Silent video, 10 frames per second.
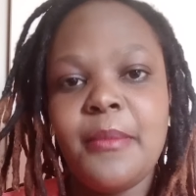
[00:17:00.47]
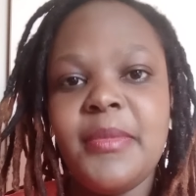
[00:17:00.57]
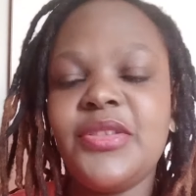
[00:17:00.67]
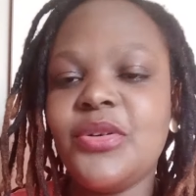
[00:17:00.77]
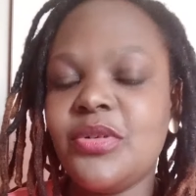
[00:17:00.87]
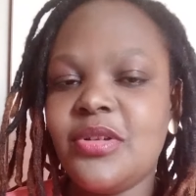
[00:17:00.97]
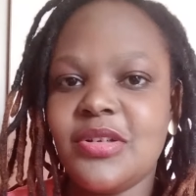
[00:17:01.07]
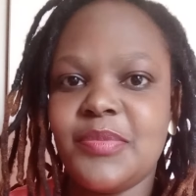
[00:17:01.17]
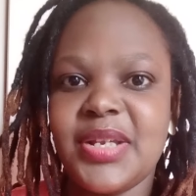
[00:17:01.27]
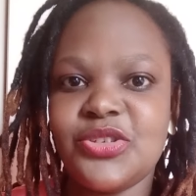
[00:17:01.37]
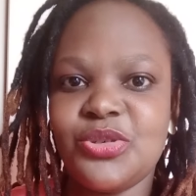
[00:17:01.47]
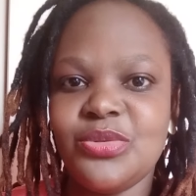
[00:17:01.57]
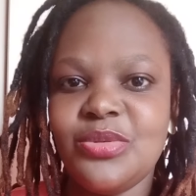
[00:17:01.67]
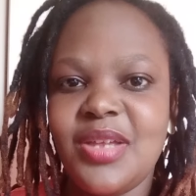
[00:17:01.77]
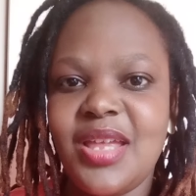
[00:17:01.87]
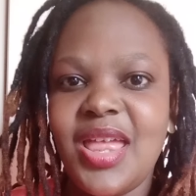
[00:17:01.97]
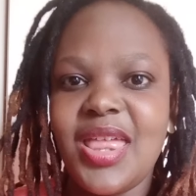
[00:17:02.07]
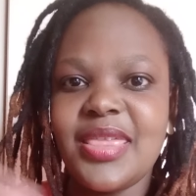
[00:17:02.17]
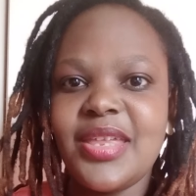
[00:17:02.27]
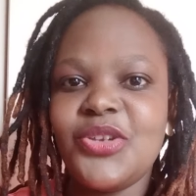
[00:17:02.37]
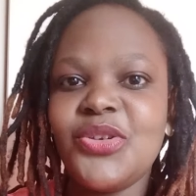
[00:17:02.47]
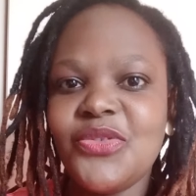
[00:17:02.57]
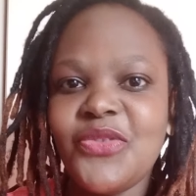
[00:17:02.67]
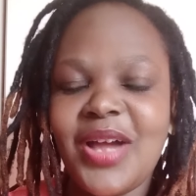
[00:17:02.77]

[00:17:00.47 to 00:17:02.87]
May the good Lord bless you. Thank you for